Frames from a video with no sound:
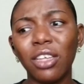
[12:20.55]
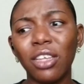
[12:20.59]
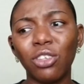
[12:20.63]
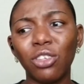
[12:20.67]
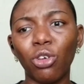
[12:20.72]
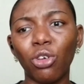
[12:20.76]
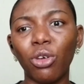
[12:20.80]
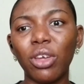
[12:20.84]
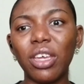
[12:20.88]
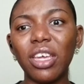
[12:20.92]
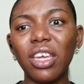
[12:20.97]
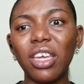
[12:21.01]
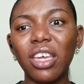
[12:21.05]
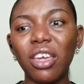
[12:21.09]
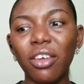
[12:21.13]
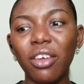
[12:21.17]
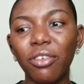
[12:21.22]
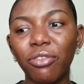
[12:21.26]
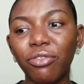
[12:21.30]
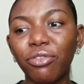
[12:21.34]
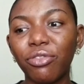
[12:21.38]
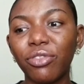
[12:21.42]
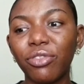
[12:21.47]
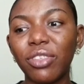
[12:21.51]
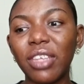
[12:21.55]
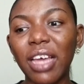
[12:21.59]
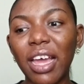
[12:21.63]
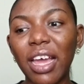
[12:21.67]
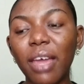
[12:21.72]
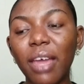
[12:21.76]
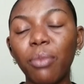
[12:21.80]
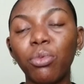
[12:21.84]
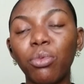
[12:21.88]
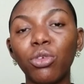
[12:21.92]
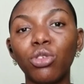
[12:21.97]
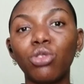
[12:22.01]
So if
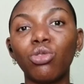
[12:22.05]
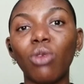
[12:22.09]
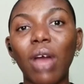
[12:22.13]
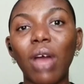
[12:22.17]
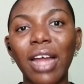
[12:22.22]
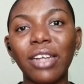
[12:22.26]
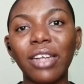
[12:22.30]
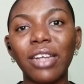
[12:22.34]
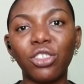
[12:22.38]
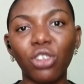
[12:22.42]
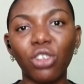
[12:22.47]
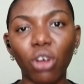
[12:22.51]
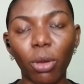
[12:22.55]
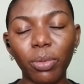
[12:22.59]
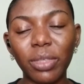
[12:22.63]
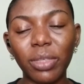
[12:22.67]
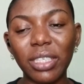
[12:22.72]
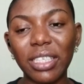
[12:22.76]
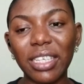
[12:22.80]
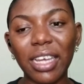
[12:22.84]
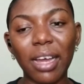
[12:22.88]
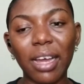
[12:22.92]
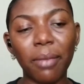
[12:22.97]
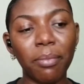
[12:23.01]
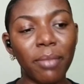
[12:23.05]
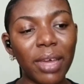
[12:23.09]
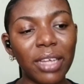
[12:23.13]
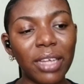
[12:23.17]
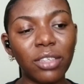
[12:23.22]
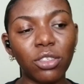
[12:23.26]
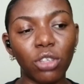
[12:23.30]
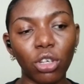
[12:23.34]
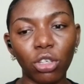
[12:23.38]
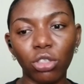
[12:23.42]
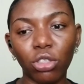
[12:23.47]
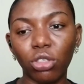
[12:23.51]
they're able to adopt their
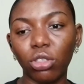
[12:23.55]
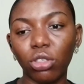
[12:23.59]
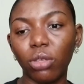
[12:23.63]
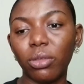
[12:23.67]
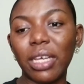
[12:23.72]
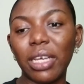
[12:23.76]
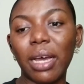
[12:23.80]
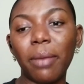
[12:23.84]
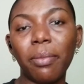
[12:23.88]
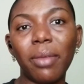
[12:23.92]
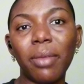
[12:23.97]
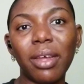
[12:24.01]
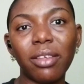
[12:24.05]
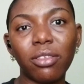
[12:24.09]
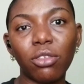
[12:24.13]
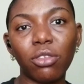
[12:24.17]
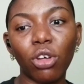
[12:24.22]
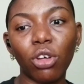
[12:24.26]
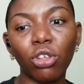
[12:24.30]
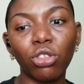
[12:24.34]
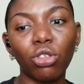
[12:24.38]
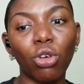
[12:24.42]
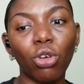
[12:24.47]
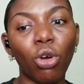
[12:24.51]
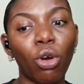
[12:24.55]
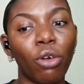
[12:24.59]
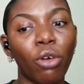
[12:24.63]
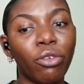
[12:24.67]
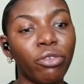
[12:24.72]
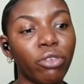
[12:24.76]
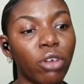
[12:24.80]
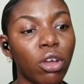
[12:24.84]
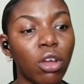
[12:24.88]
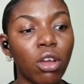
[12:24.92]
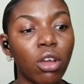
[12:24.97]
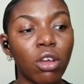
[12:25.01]
method
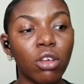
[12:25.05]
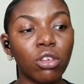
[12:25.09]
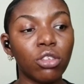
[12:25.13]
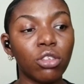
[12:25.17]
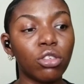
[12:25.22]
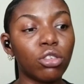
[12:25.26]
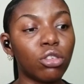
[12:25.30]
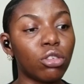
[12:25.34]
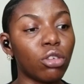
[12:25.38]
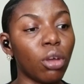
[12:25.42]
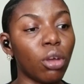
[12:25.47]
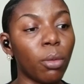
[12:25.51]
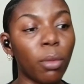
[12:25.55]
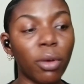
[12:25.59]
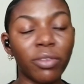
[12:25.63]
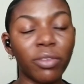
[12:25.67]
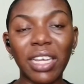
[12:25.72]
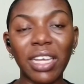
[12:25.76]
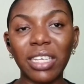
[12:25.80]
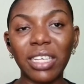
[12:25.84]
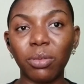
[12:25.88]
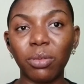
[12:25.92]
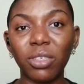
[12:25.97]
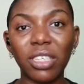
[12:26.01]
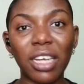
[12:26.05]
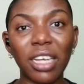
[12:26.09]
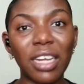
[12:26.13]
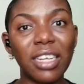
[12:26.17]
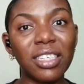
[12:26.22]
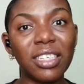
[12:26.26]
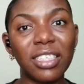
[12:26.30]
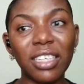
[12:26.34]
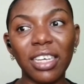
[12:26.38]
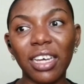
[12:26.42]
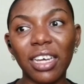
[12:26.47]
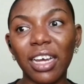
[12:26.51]
of some of them,
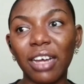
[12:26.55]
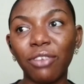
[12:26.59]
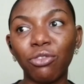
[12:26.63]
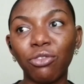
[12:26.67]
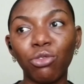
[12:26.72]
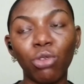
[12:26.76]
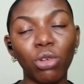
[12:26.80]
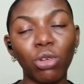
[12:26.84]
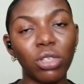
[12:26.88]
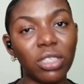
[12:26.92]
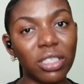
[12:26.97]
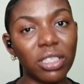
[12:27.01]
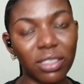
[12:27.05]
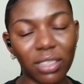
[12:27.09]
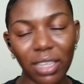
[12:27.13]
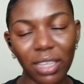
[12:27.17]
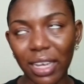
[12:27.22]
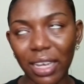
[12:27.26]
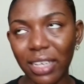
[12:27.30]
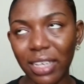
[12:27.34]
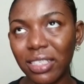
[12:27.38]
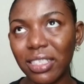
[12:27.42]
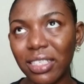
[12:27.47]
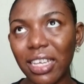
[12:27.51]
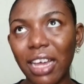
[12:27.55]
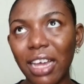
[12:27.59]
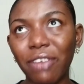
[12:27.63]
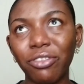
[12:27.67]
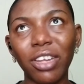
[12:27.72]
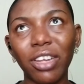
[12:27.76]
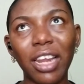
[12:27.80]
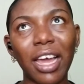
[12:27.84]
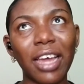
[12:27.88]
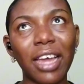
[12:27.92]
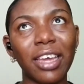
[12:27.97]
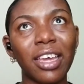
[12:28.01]
especially their road designs, I
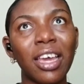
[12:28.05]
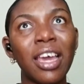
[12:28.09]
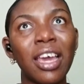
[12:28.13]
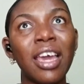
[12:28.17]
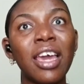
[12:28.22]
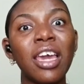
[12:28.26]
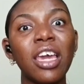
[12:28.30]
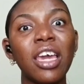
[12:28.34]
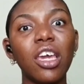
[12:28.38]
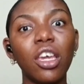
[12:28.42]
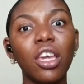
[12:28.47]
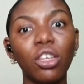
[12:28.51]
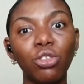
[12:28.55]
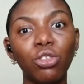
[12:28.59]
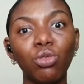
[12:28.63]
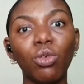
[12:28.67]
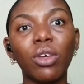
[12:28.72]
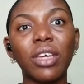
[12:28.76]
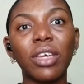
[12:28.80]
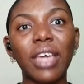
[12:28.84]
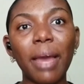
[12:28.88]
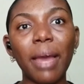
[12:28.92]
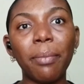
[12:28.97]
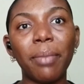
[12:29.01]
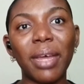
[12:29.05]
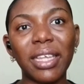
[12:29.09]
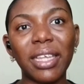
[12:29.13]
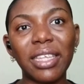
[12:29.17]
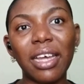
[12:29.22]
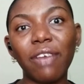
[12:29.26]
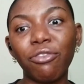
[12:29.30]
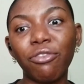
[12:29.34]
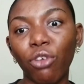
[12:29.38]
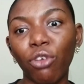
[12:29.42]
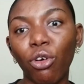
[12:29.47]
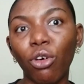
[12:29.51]
feel like it will get
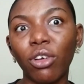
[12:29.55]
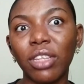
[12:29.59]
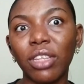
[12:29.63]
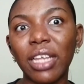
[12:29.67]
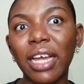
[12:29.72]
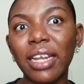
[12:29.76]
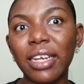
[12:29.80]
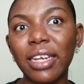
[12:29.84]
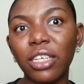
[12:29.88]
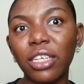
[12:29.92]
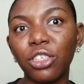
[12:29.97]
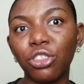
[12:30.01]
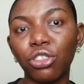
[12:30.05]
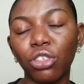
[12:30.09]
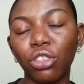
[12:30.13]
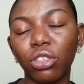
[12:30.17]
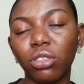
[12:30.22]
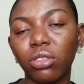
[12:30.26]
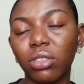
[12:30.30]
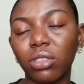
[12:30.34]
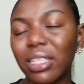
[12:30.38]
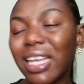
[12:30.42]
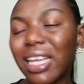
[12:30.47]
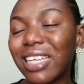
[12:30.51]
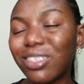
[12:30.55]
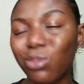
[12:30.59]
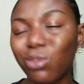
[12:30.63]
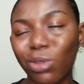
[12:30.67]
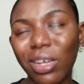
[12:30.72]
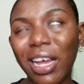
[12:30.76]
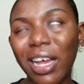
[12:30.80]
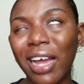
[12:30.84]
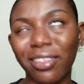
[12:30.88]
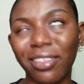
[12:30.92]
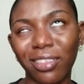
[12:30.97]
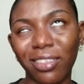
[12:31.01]
better for other nations. That's
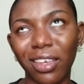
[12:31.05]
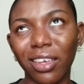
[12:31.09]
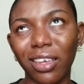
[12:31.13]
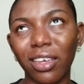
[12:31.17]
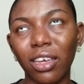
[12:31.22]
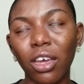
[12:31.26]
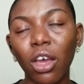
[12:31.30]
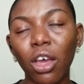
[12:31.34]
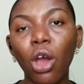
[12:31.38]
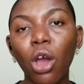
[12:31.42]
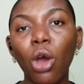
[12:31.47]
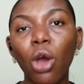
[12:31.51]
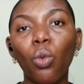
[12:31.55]
what I think.